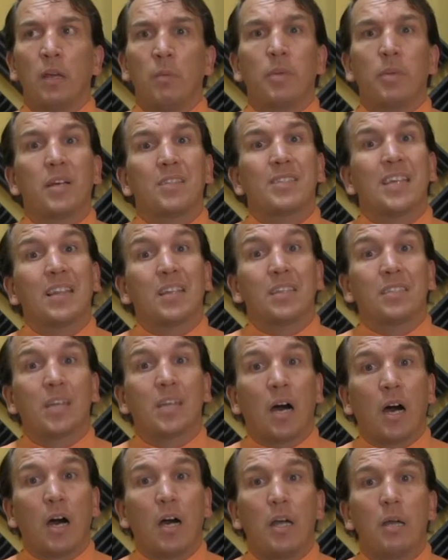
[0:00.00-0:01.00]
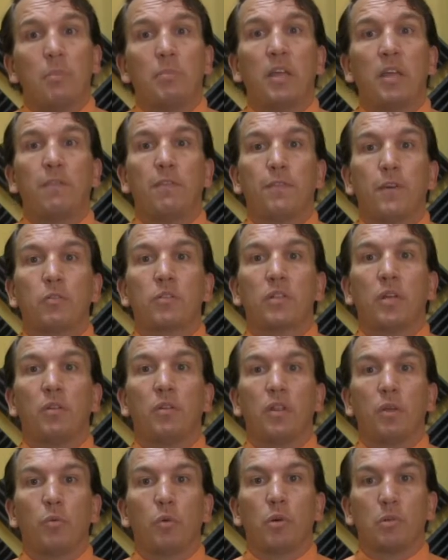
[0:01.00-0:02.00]
because at the time they felt
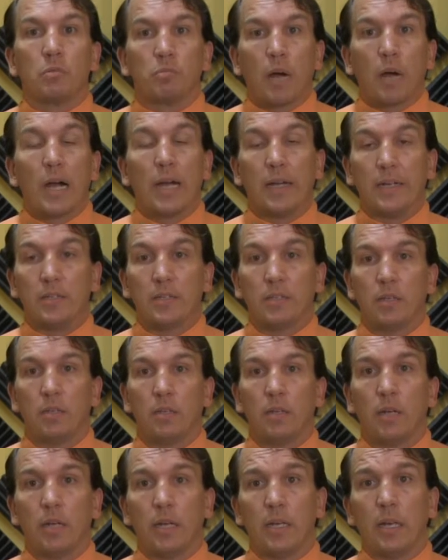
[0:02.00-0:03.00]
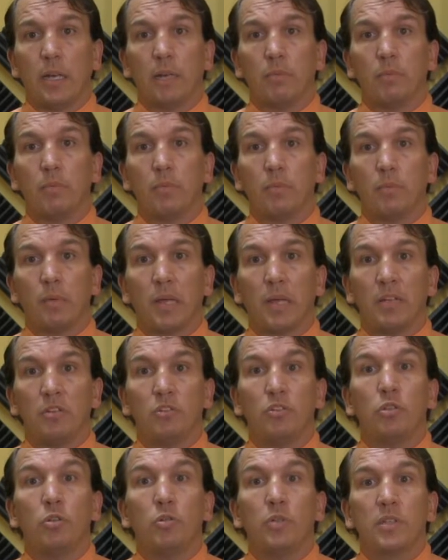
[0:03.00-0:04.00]
that they were right. And
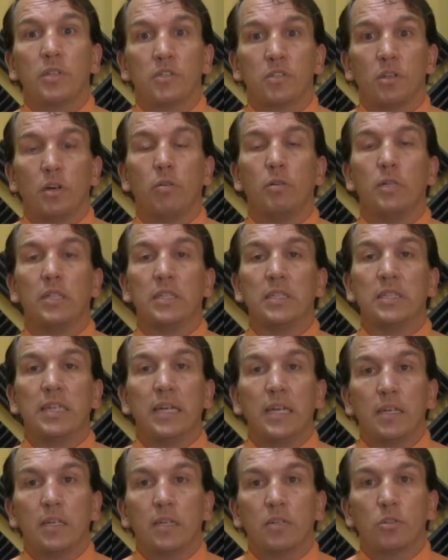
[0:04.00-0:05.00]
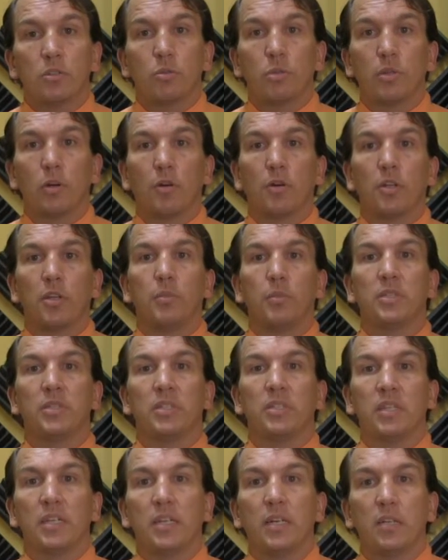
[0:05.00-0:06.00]
in doing so, in getting into an argument
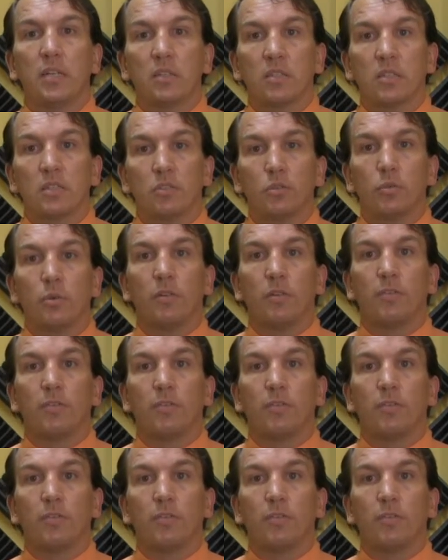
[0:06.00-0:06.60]
and getting into